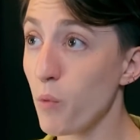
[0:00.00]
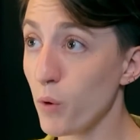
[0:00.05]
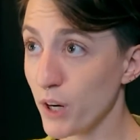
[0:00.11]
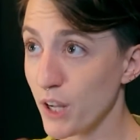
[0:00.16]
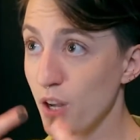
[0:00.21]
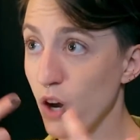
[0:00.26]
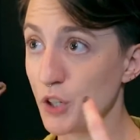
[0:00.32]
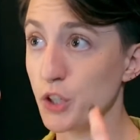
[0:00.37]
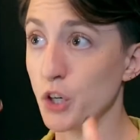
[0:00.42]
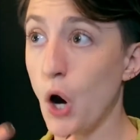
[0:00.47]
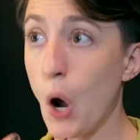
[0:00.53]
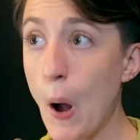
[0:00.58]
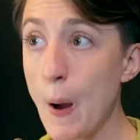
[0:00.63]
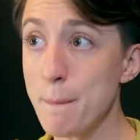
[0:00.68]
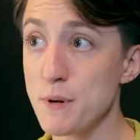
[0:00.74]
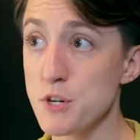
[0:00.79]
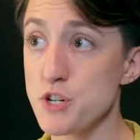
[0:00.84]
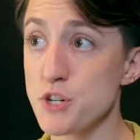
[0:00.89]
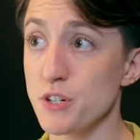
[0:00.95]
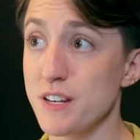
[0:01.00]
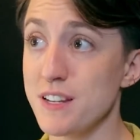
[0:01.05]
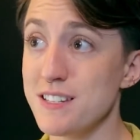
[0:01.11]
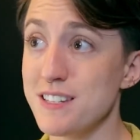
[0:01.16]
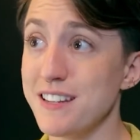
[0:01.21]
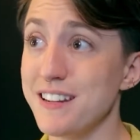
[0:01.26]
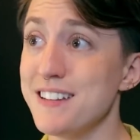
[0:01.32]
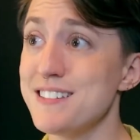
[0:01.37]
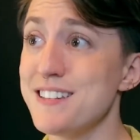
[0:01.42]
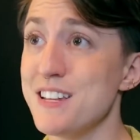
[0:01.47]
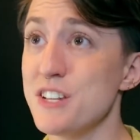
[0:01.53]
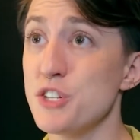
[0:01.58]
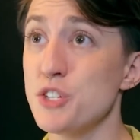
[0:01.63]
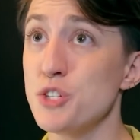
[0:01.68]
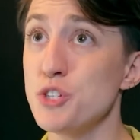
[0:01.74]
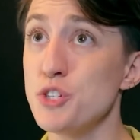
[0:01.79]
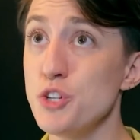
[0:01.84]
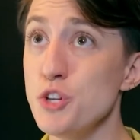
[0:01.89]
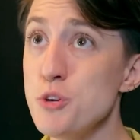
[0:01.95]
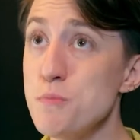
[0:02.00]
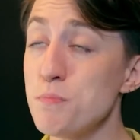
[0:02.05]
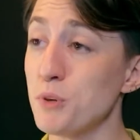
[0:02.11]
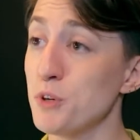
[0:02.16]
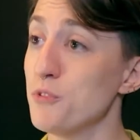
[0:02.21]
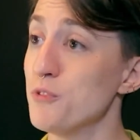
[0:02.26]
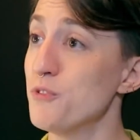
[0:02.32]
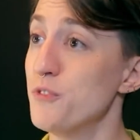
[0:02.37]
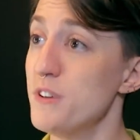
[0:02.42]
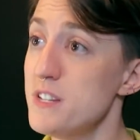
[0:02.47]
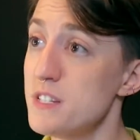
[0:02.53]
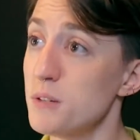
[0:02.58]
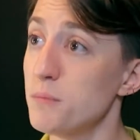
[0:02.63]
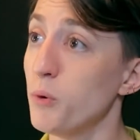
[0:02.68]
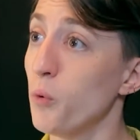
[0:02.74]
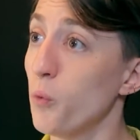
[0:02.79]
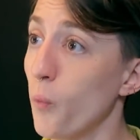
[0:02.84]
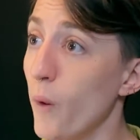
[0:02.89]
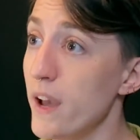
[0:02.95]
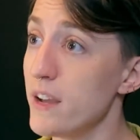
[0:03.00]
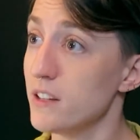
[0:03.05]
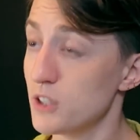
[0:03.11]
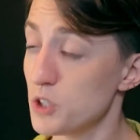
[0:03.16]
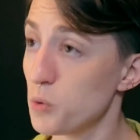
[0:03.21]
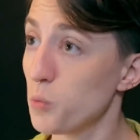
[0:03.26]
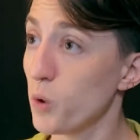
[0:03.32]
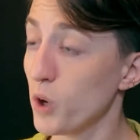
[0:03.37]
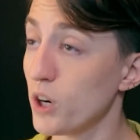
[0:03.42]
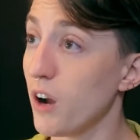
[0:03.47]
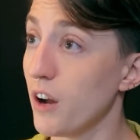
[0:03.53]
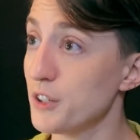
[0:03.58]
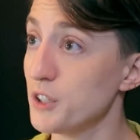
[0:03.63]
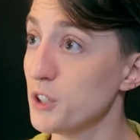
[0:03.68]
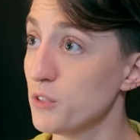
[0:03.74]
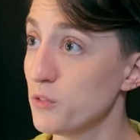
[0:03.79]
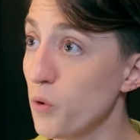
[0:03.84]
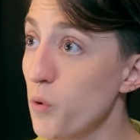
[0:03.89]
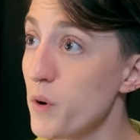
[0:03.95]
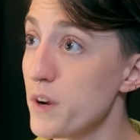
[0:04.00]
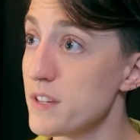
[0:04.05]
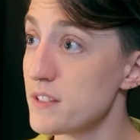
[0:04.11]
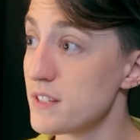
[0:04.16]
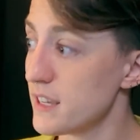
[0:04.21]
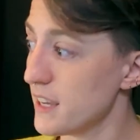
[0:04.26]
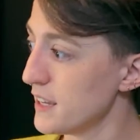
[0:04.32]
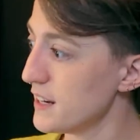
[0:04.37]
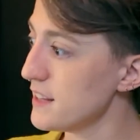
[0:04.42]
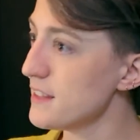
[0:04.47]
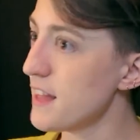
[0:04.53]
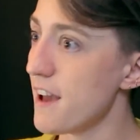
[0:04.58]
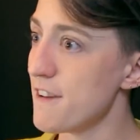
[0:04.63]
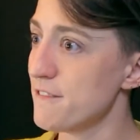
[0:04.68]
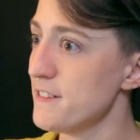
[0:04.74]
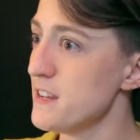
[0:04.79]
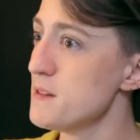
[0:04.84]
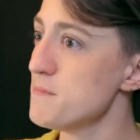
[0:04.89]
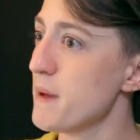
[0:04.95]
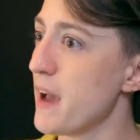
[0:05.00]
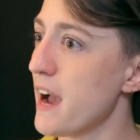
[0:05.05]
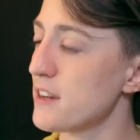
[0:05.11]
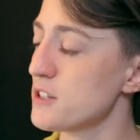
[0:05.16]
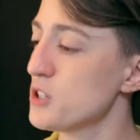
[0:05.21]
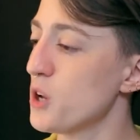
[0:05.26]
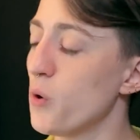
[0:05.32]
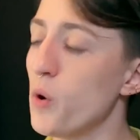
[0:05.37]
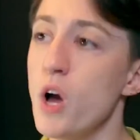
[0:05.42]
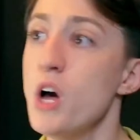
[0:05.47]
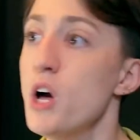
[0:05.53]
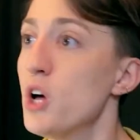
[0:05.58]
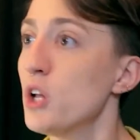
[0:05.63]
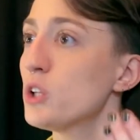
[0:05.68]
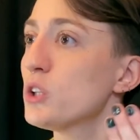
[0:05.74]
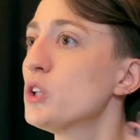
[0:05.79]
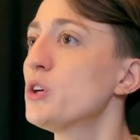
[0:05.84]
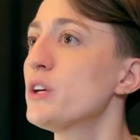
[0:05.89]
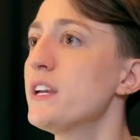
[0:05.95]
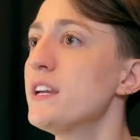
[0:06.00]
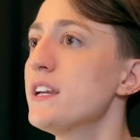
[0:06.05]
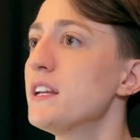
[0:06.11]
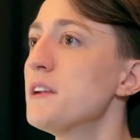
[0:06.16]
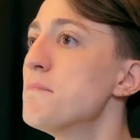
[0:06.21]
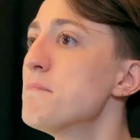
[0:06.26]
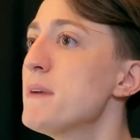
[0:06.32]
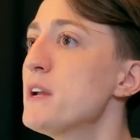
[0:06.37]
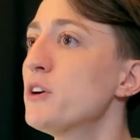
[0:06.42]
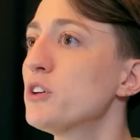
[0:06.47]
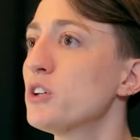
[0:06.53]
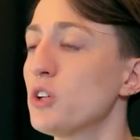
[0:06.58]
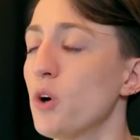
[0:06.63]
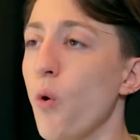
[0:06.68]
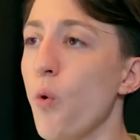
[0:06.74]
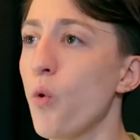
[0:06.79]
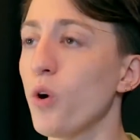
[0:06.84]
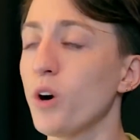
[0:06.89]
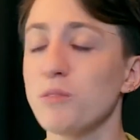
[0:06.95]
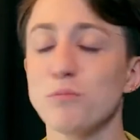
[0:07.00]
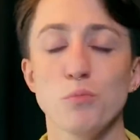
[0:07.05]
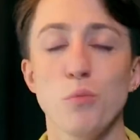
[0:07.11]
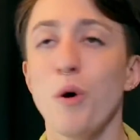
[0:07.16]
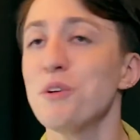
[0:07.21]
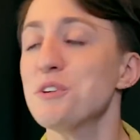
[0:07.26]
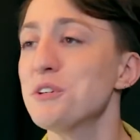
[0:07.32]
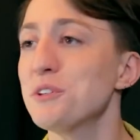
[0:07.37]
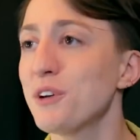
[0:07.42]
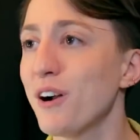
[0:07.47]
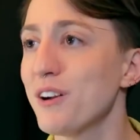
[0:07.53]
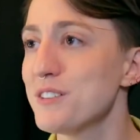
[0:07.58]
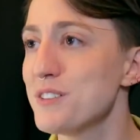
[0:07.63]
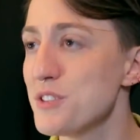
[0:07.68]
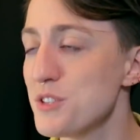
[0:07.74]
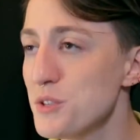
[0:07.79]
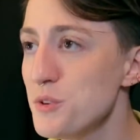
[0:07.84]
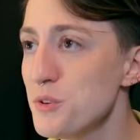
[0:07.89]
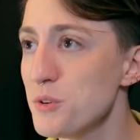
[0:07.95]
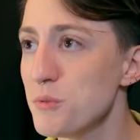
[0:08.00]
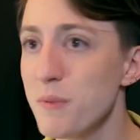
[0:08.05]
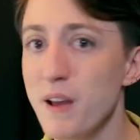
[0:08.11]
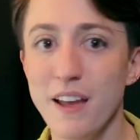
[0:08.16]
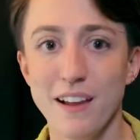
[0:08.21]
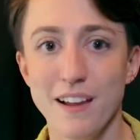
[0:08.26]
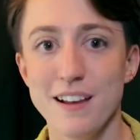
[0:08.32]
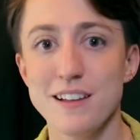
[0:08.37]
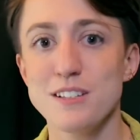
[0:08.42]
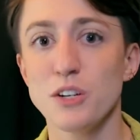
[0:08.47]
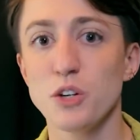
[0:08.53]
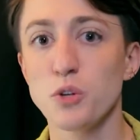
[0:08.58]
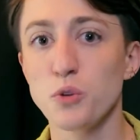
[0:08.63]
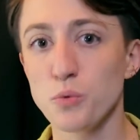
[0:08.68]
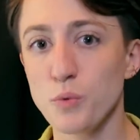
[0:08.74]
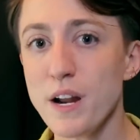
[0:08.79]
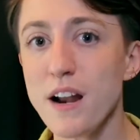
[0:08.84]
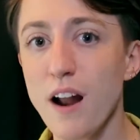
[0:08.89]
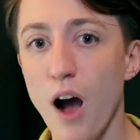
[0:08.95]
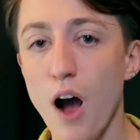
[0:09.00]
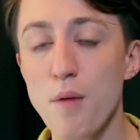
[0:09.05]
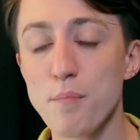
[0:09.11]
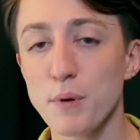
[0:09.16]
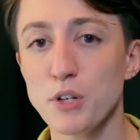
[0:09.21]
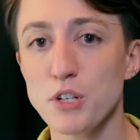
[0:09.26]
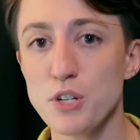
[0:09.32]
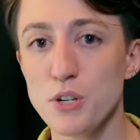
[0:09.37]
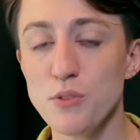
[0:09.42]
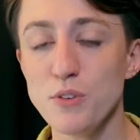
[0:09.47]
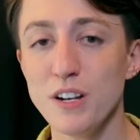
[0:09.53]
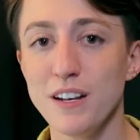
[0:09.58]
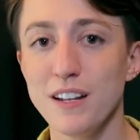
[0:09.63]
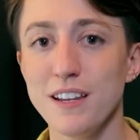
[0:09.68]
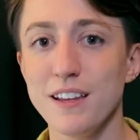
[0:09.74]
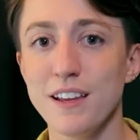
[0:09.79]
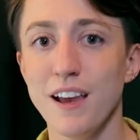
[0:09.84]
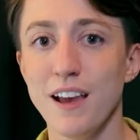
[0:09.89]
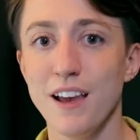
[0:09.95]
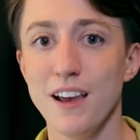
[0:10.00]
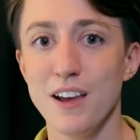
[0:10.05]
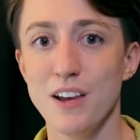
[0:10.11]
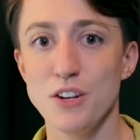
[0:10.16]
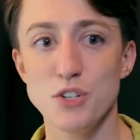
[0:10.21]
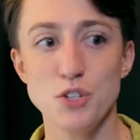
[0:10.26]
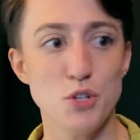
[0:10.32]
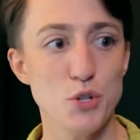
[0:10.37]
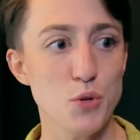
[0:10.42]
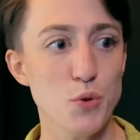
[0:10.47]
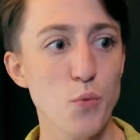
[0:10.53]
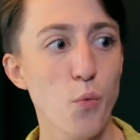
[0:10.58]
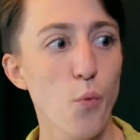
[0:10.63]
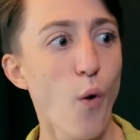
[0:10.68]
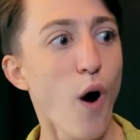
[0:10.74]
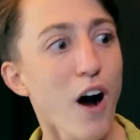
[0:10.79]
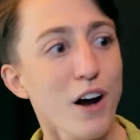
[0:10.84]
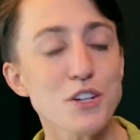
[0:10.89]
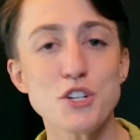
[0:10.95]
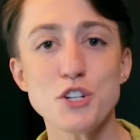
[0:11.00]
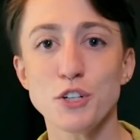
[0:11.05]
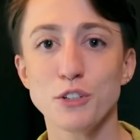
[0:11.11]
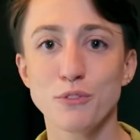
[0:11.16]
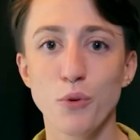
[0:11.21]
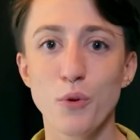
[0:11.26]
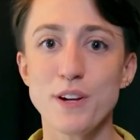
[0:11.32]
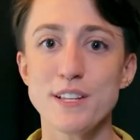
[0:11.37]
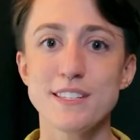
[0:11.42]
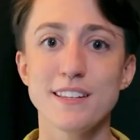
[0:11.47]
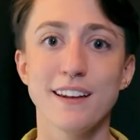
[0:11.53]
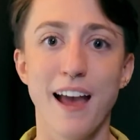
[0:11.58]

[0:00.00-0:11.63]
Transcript: working on your embouchure is it is a super visible way to work on your voice, getting that feedback. So looking in a mirror or while you're on Zoom is a great opportunity to watch your voice in